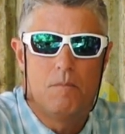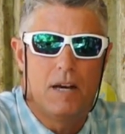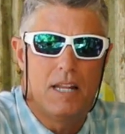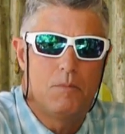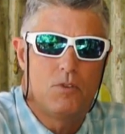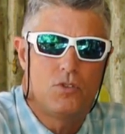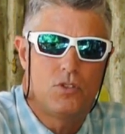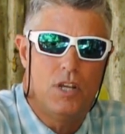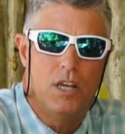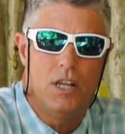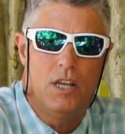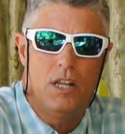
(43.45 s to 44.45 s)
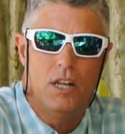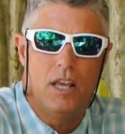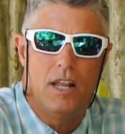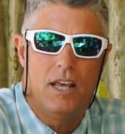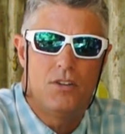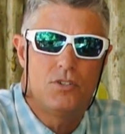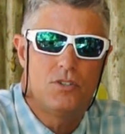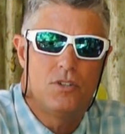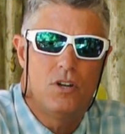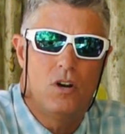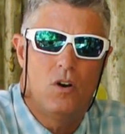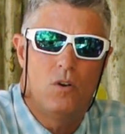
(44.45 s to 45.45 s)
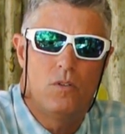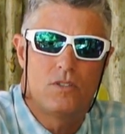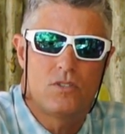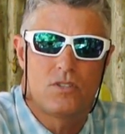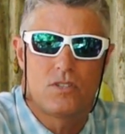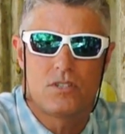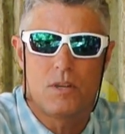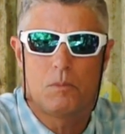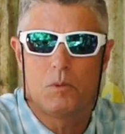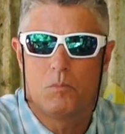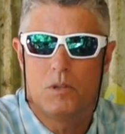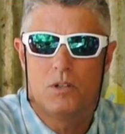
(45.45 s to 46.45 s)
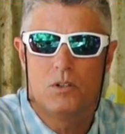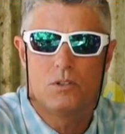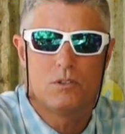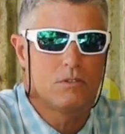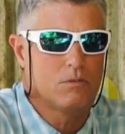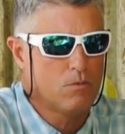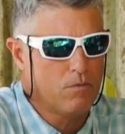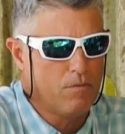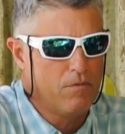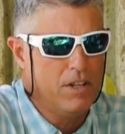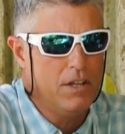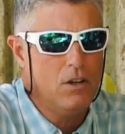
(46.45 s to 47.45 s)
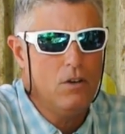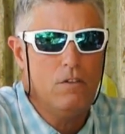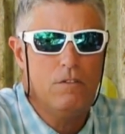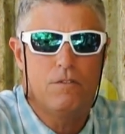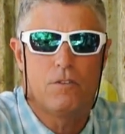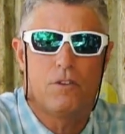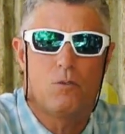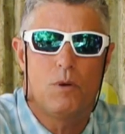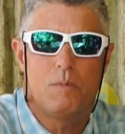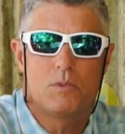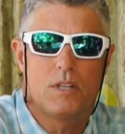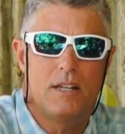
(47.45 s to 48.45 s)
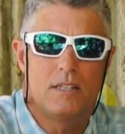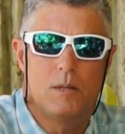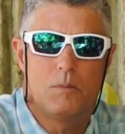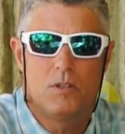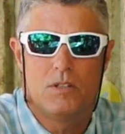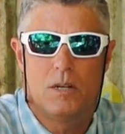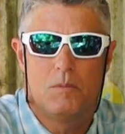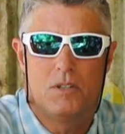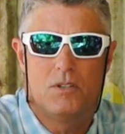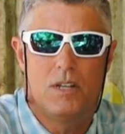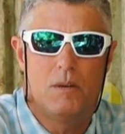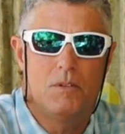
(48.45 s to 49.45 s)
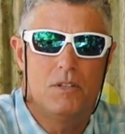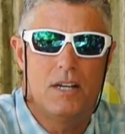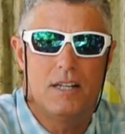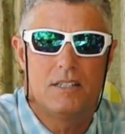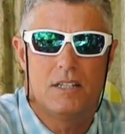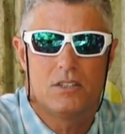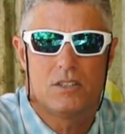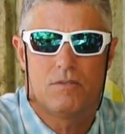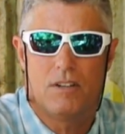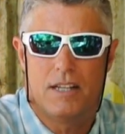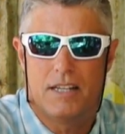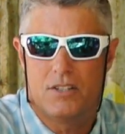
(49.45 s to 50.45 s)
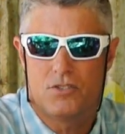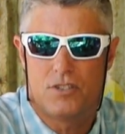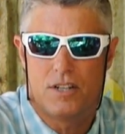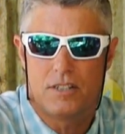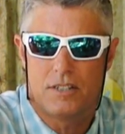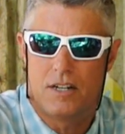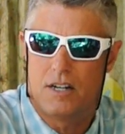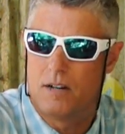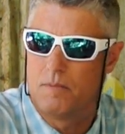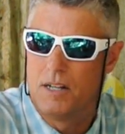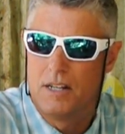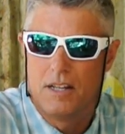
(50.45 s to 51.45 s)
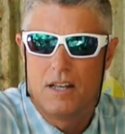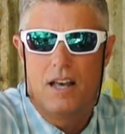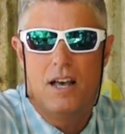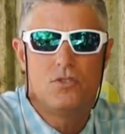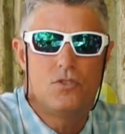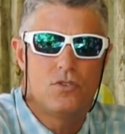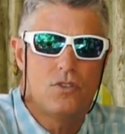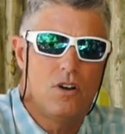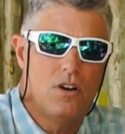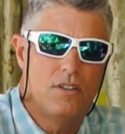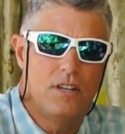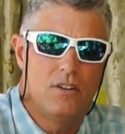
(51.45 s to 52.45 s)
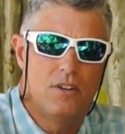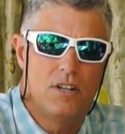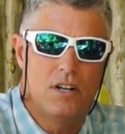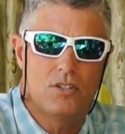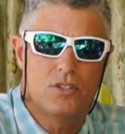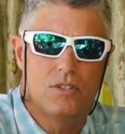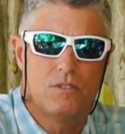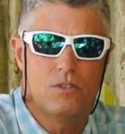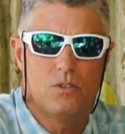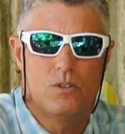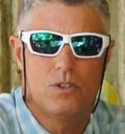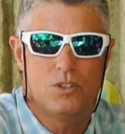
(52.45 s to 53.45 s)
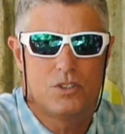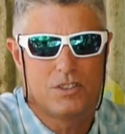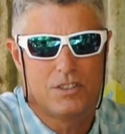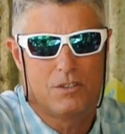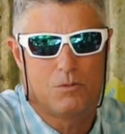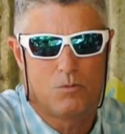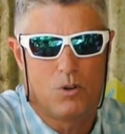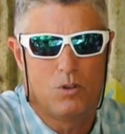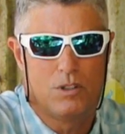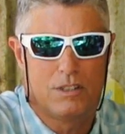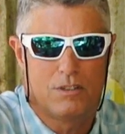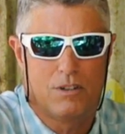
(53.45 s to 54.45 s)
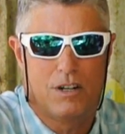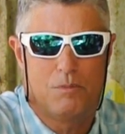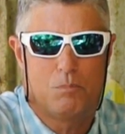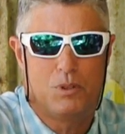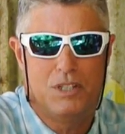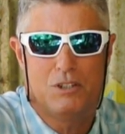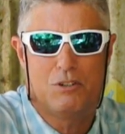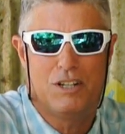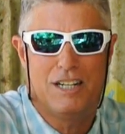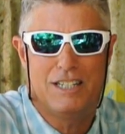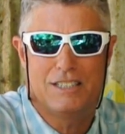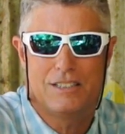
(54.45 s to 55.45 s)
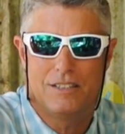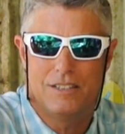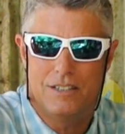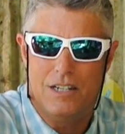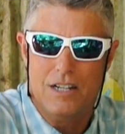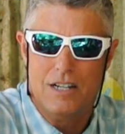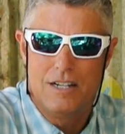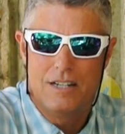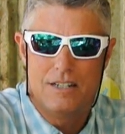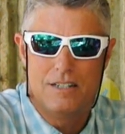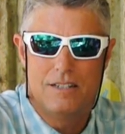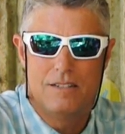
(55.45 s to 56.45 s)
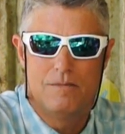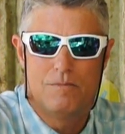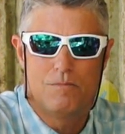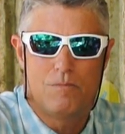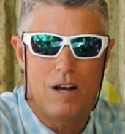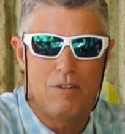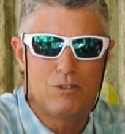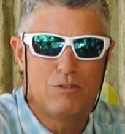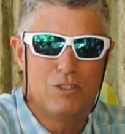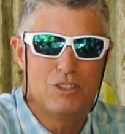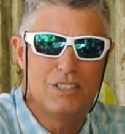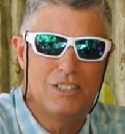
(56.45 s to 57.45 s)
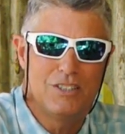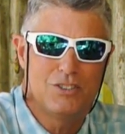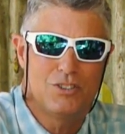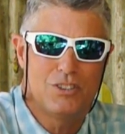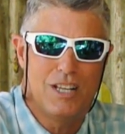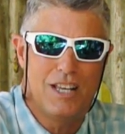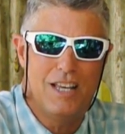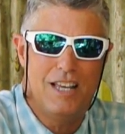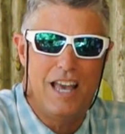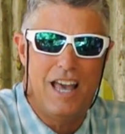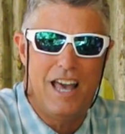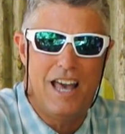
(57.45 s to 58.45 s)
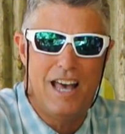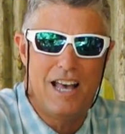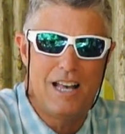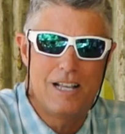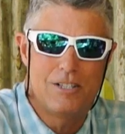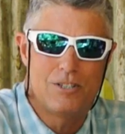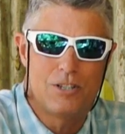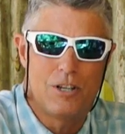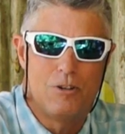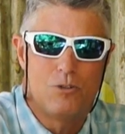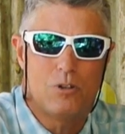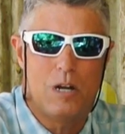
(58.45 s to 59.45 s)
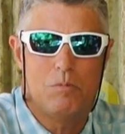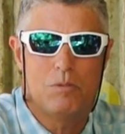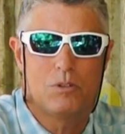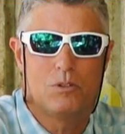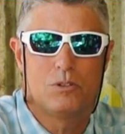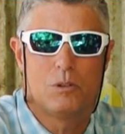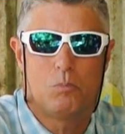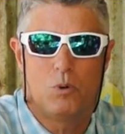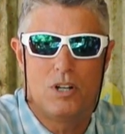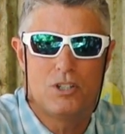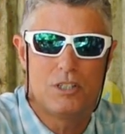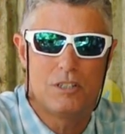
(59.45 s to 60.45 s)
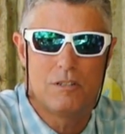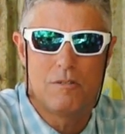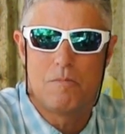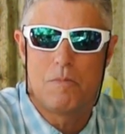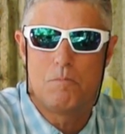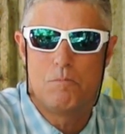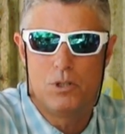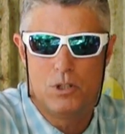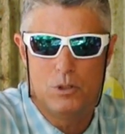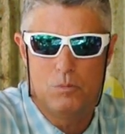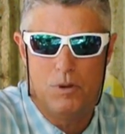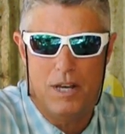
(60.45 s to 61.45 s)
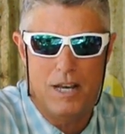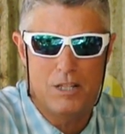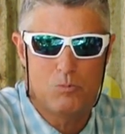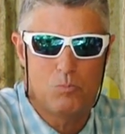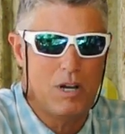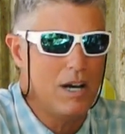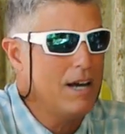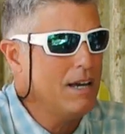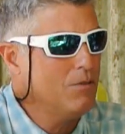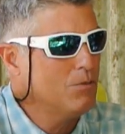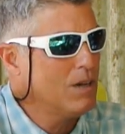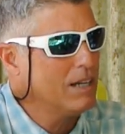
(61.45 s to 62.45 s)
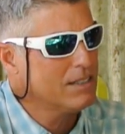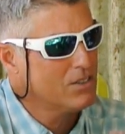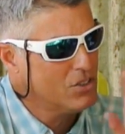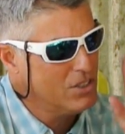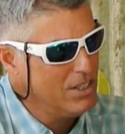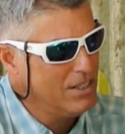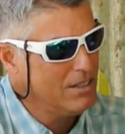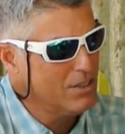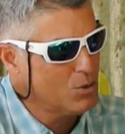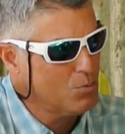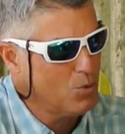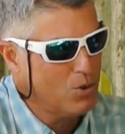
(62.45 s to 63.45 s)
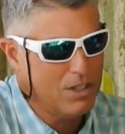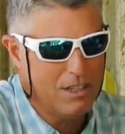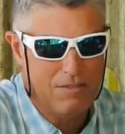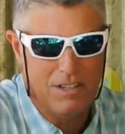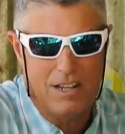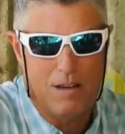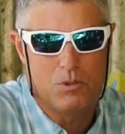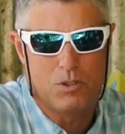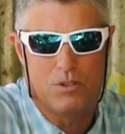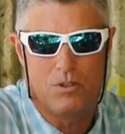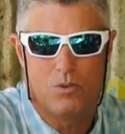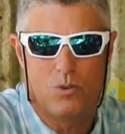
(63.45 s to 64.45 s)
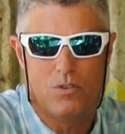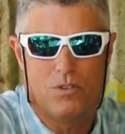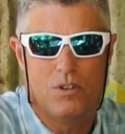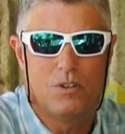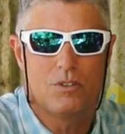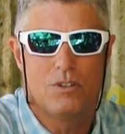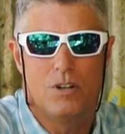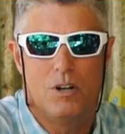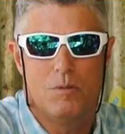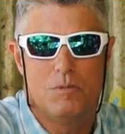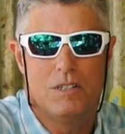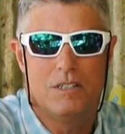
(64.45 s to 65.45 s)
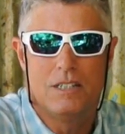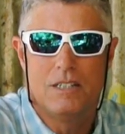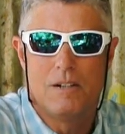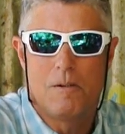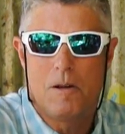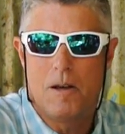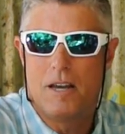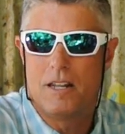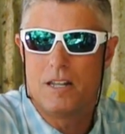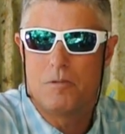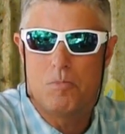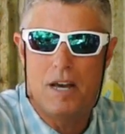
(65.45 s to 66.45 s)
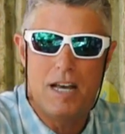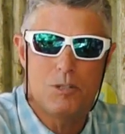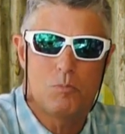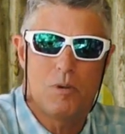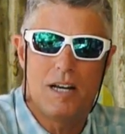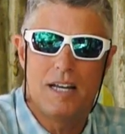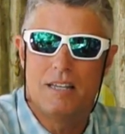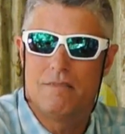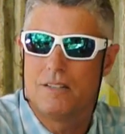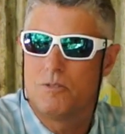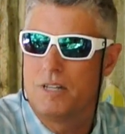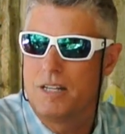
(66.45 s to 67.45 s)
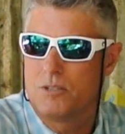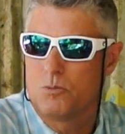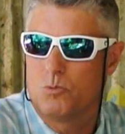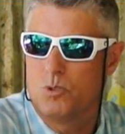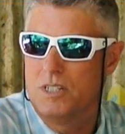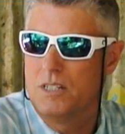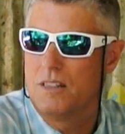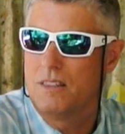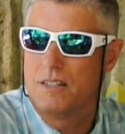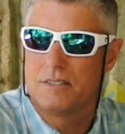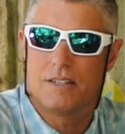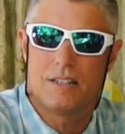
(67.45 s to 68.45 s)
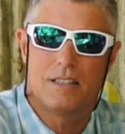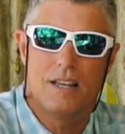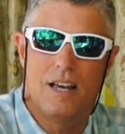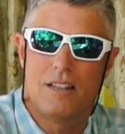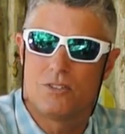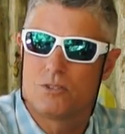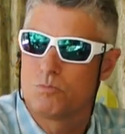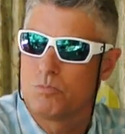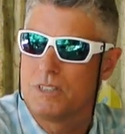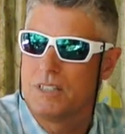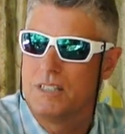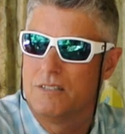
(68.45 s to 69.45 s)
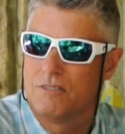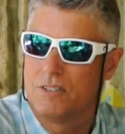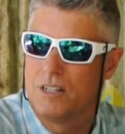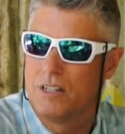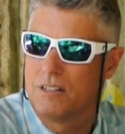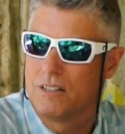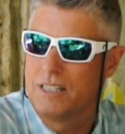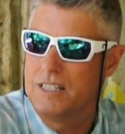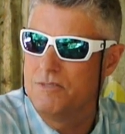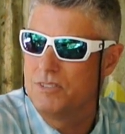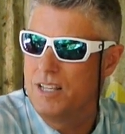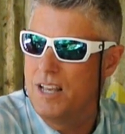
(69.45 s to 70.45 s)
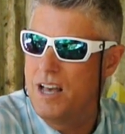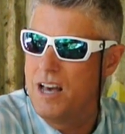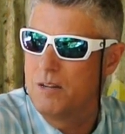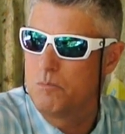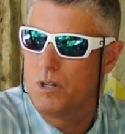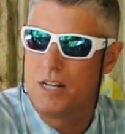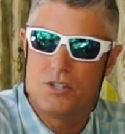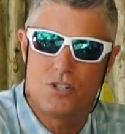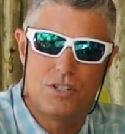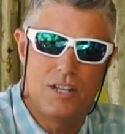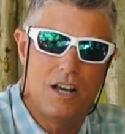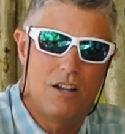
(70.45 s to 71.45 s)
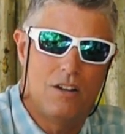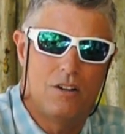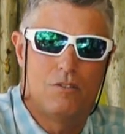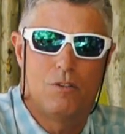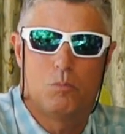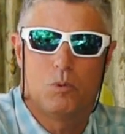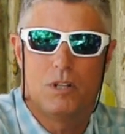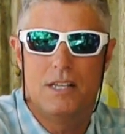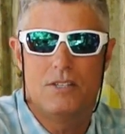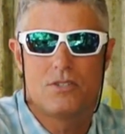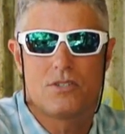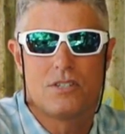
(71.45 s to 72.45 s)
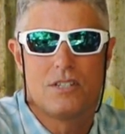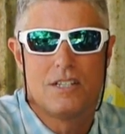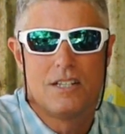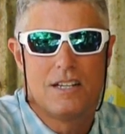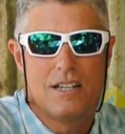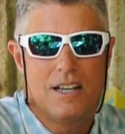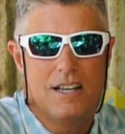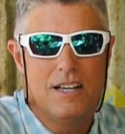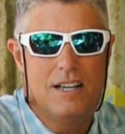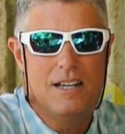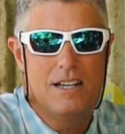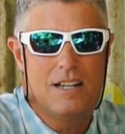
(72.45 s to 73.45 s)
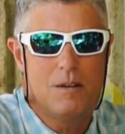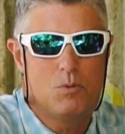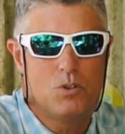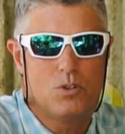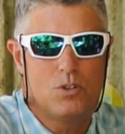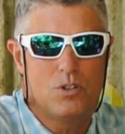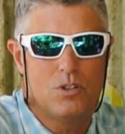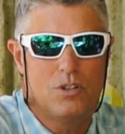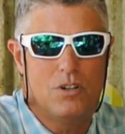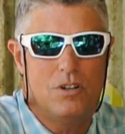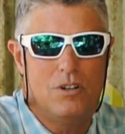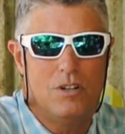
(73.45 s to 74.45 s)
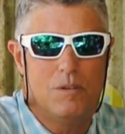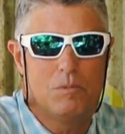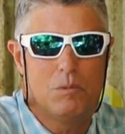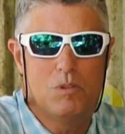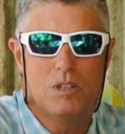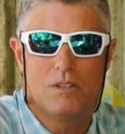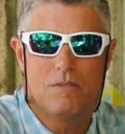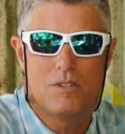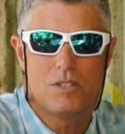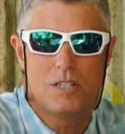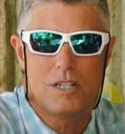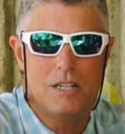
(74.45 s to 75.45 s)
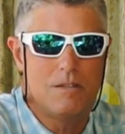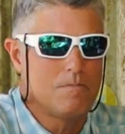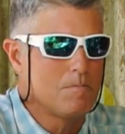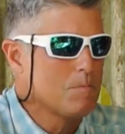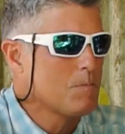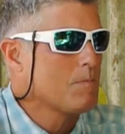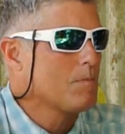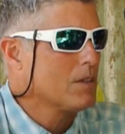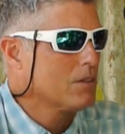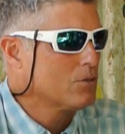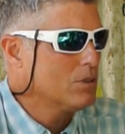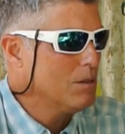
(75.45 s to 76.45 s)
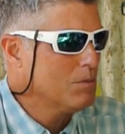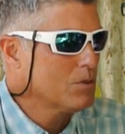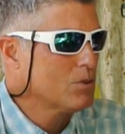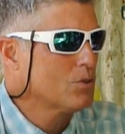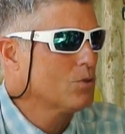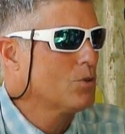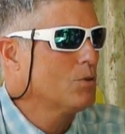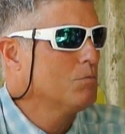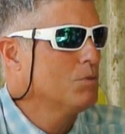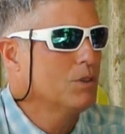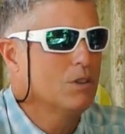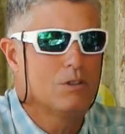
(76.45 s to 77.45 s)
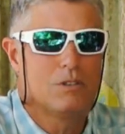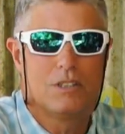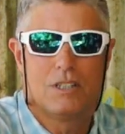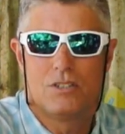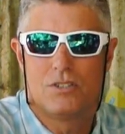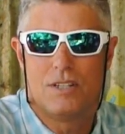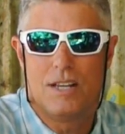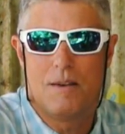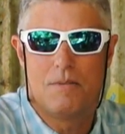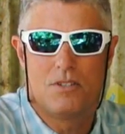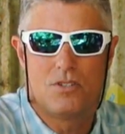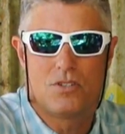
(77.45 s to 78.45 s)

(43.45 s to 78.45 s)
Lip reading: My name is Shannon, and as you know, this is a supplemental video for the website www.texasflycaster.com. As you saw in the introduction, of course, and the rolling pre-credits there, I was fishing yesterday as Tropical Depression Bill passed by. I could see it this morning even to the north in Oklahoma, and it had passed by even though we had some wind and things like that. There's plenty of leaves down and branches down all over the place, and I'm sure all up the middle of the state, Tropical Storm Bill did its damage.